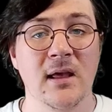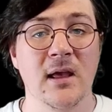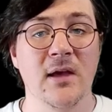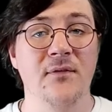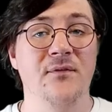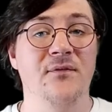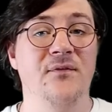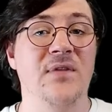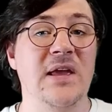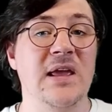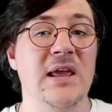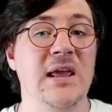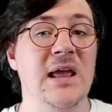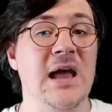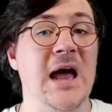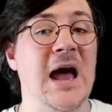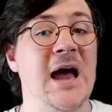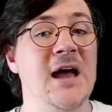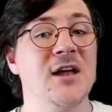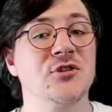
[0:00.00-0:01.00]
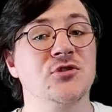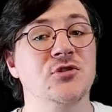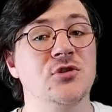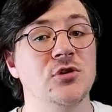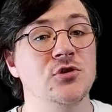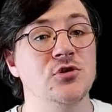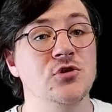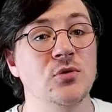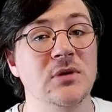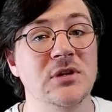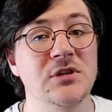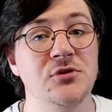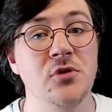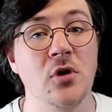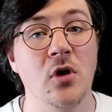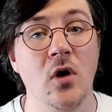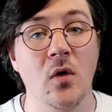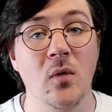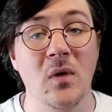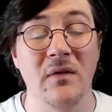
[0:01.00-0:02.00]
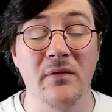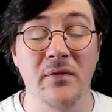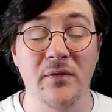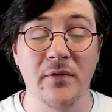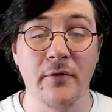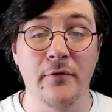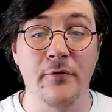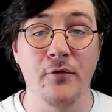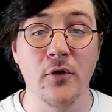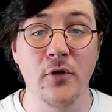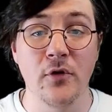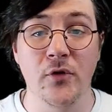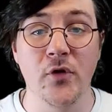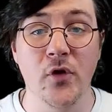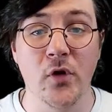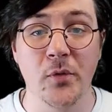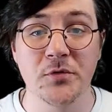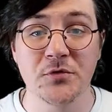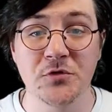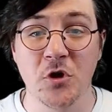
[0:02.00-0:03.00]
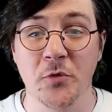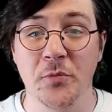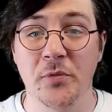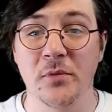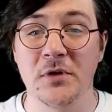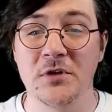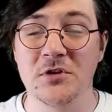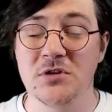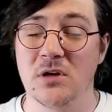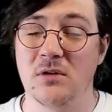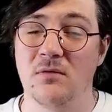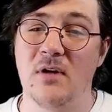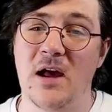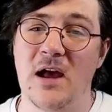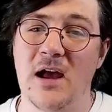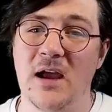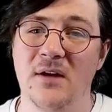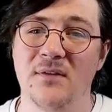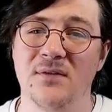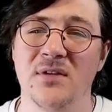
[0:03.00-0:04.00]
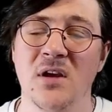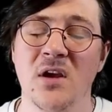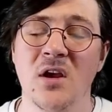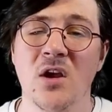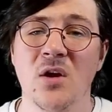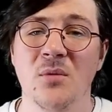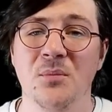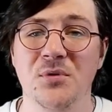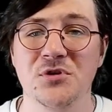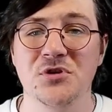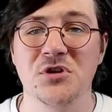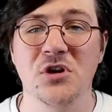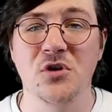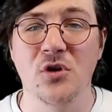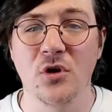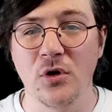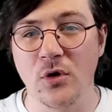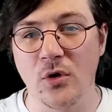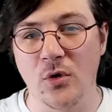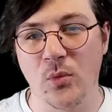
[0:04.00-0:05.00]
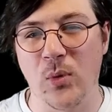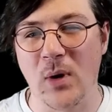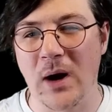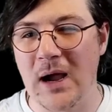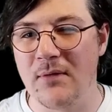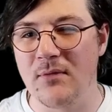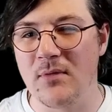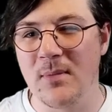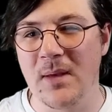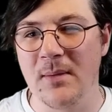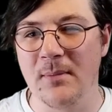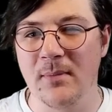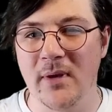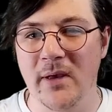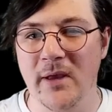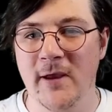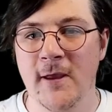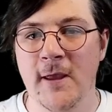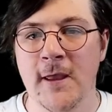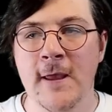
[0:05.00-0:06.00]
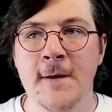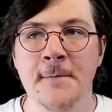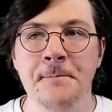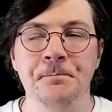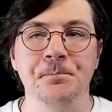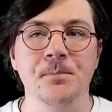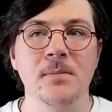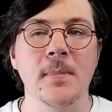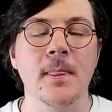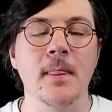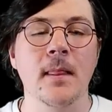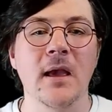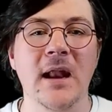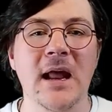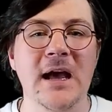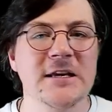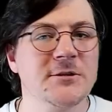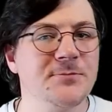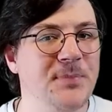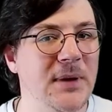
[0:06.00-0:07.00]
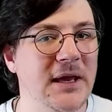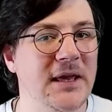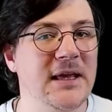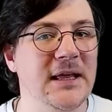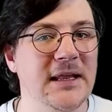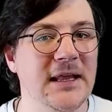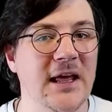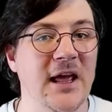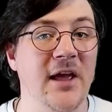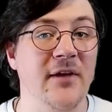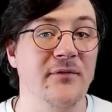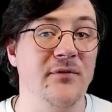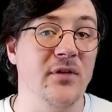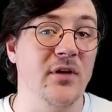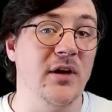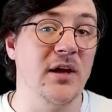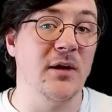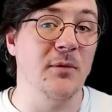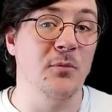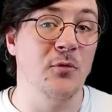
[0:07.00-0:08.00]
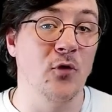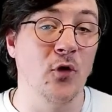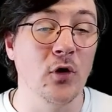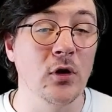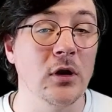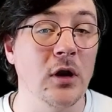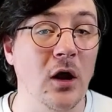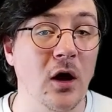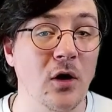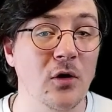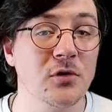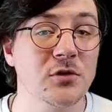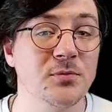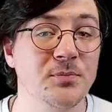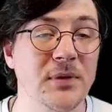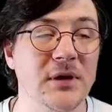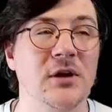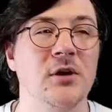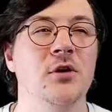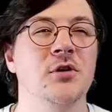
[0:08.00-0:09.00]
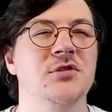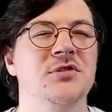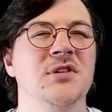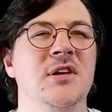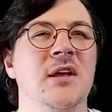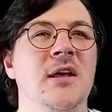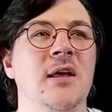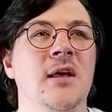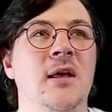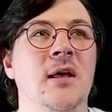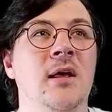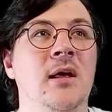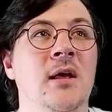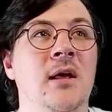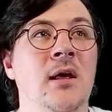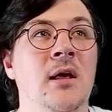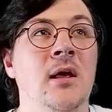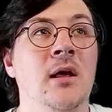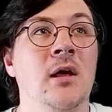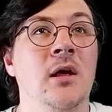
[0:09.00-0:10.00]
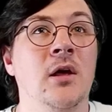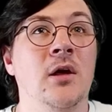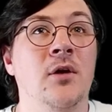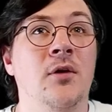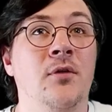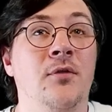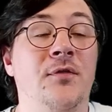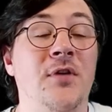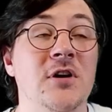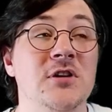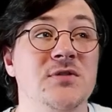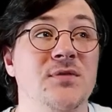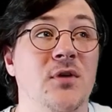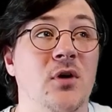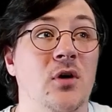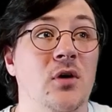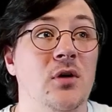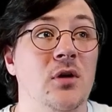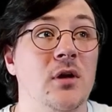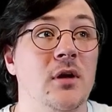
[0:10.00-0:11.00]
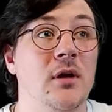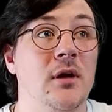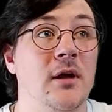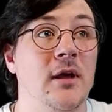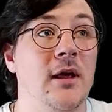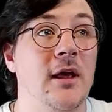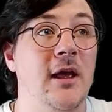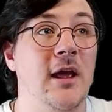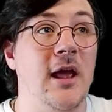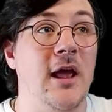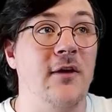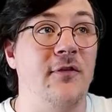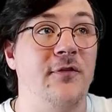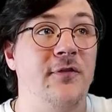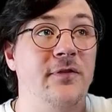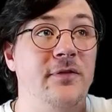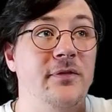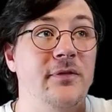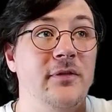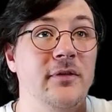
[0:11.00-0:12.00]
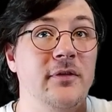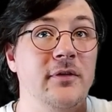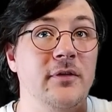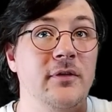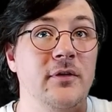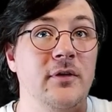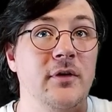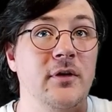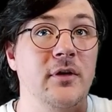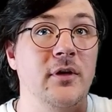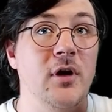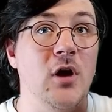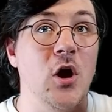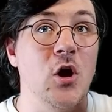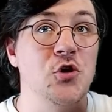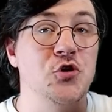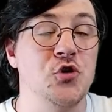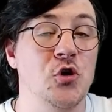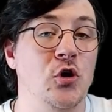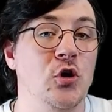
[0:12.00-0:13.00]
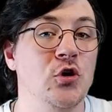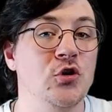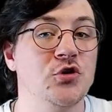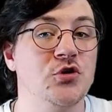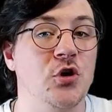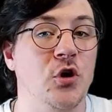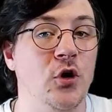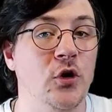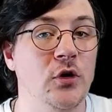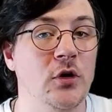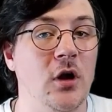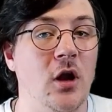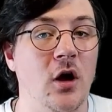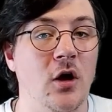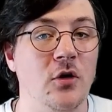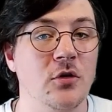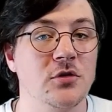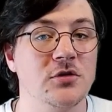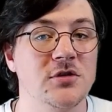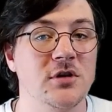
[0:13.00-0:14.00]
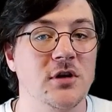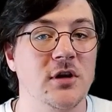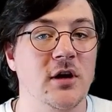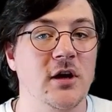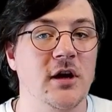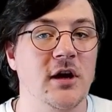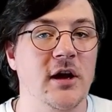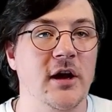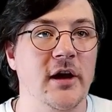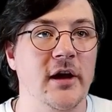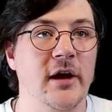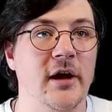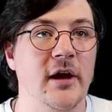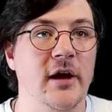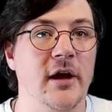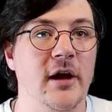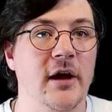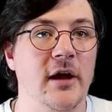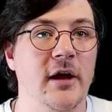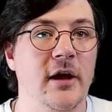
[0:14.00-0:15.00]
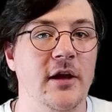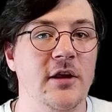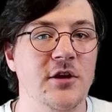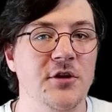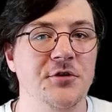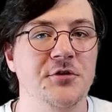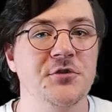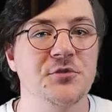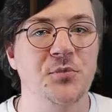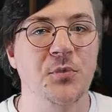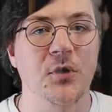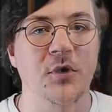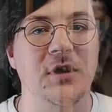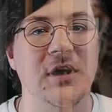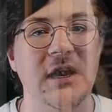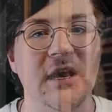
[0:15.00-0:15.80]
They asked Julie's daughter whether the front door was open when she arrived, but she couldn't quite remember. And I speculate that it were unlocked because, first of all, if a door's unlocked and you just walk